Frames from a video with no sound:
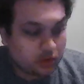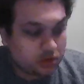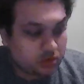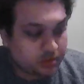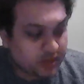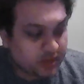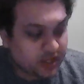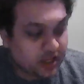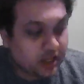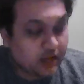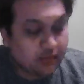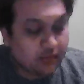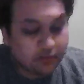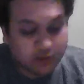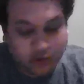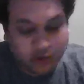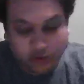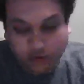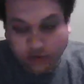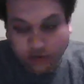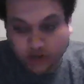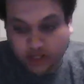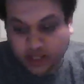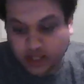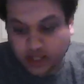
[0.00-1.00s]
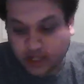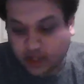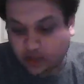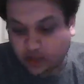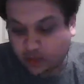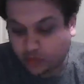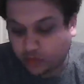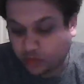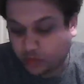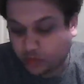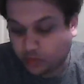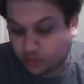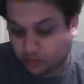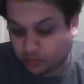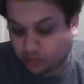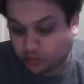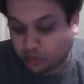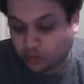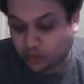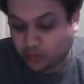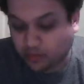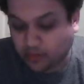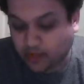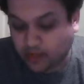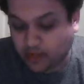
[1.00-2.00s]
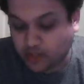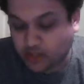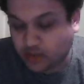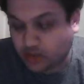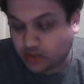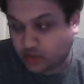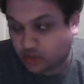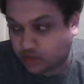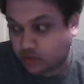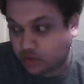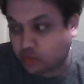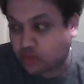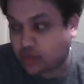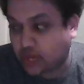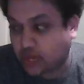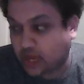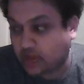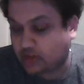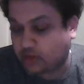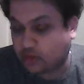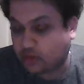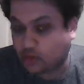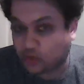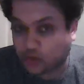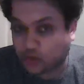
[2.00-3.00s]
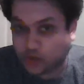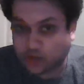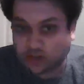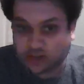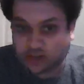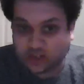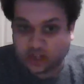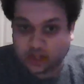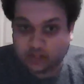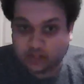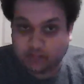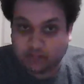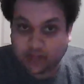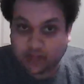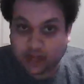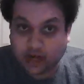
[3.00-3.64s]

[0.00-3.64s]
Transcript: Speaking of the Hurricanes, we mentioned the 2001 team.